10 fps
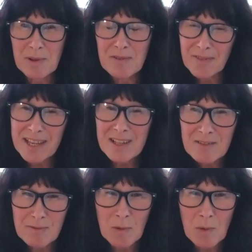a
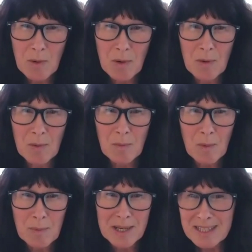feel for
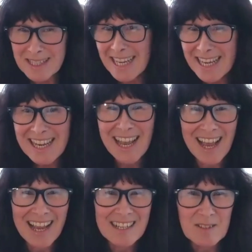what we see,
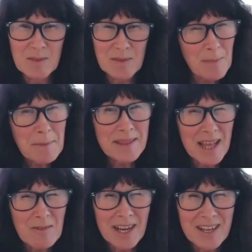and maybe
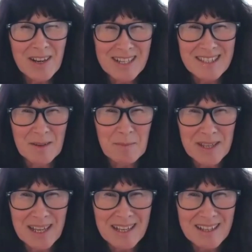they'll recognise
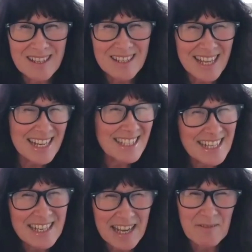something that they
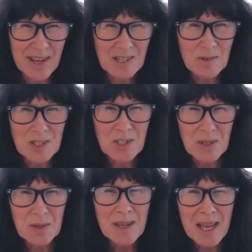see in their factory
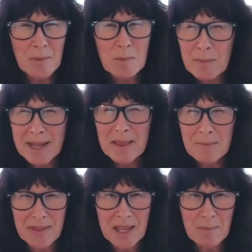too, and we'll make
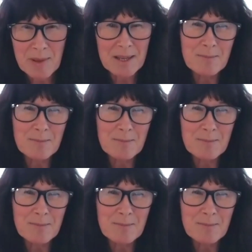them think a bit.